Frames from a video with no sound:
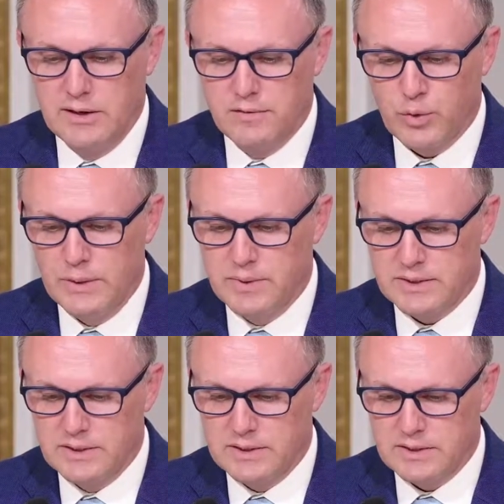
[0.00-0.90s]
free
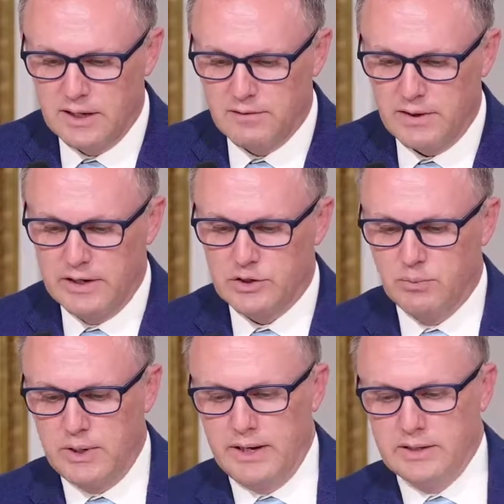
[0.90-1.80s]
business and financial
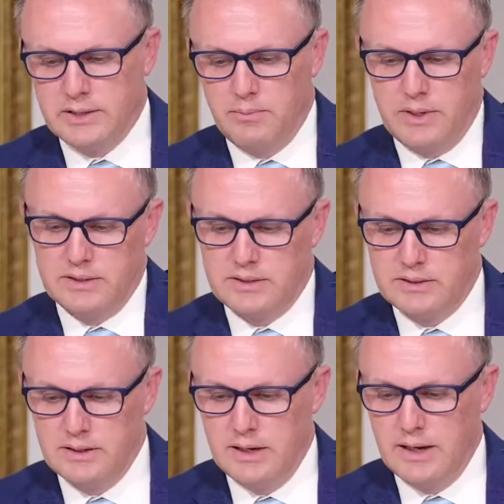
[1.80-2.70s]
planning templates,